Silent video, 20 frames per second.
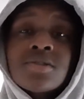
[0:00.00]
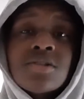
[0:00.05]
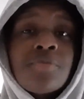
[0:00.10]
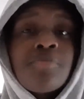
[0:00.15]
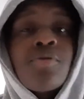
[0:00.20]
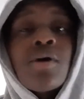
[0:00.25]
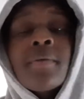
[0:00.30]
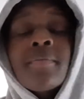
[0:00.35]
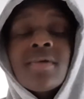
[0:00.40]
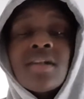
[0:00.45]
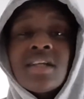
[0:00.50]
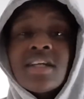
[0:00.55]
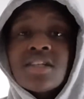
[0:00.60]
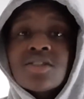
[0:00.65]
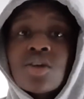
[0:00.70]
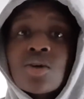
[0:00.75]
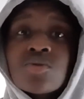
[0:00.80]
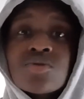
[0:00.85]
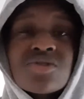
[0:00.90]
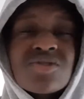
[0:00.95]
The Premier League
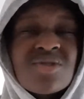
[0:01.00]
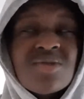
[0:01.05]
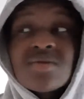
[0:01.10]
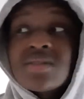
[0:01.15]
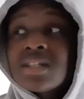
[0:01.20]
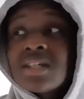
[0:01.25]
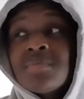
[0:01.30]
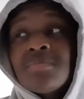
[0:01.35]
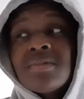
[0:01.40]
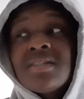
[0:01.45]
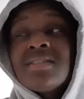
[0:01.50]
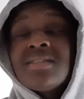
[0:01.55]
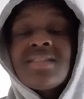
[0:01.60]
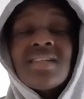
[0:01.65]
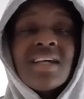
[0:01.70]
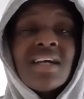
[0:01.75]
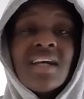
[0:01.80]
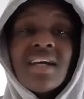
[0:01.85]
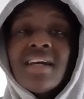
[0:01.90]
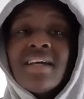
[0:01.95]
don't suit him, and
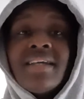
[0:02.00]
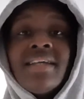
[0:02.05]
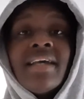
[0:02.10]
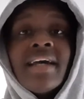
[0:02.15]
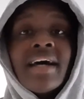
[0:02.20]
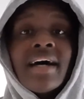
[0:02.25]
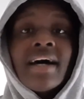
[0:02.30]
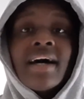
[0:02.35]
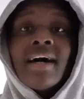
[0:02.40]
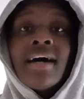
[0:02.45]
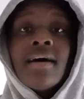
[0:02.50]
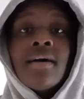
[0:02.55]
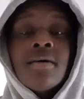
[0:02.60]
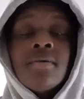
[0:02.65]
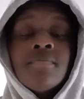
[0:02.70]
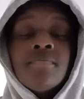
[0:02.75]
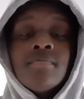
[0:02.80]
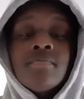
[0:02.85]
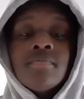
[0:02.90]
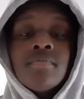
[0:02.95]
yeah,
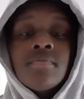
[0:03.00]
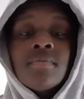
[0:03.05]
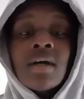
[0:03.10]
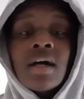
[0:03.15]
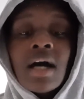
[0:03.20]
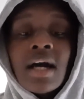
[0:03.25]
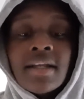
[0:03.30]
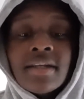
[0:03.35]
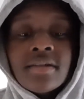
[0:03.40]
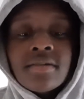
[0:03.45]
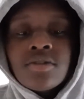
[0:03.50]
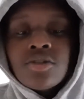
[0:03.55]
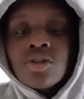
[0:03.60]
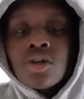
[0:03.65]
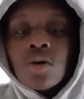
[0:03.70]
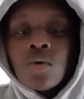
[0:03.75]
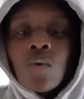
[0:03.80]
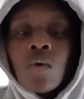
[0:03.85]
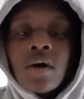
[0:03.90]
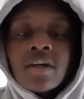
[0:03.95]
and you
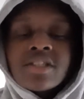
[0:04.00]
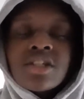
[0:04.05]
know what?